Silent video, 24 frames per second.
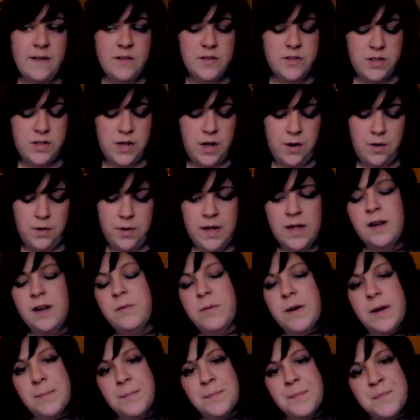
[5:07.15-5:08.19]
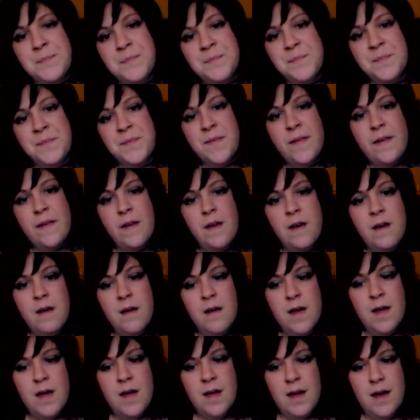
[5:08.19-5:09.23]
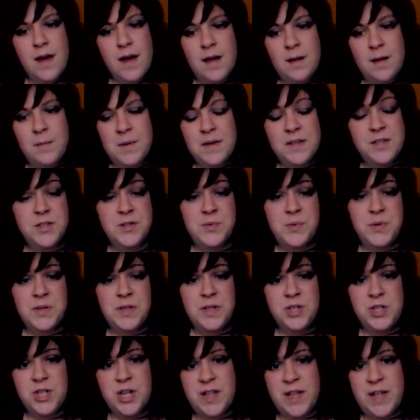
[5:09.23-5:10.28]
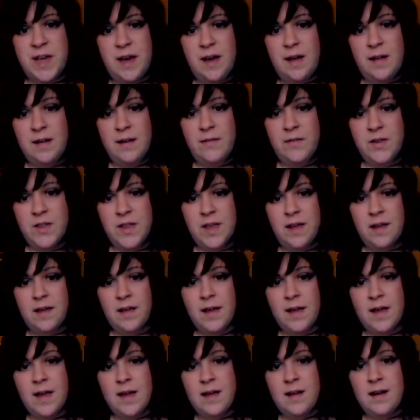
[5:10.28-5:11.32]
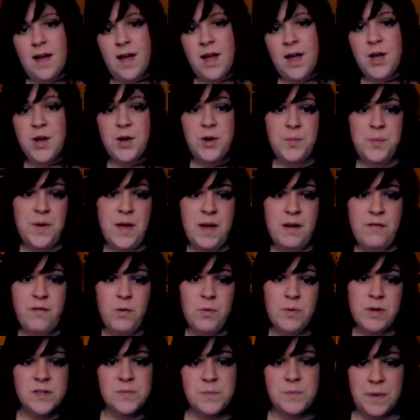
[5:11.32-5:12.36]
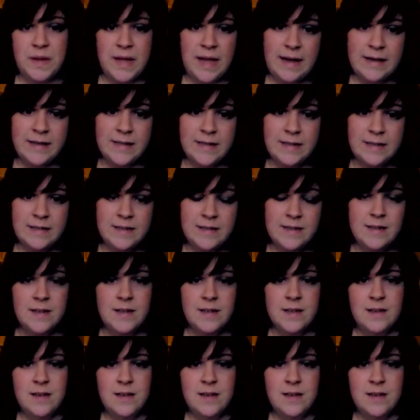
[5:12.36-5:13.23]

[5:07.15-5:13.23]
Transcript: So anyway, um, I just wanted to share that and everything, and I hope everyone's blessed,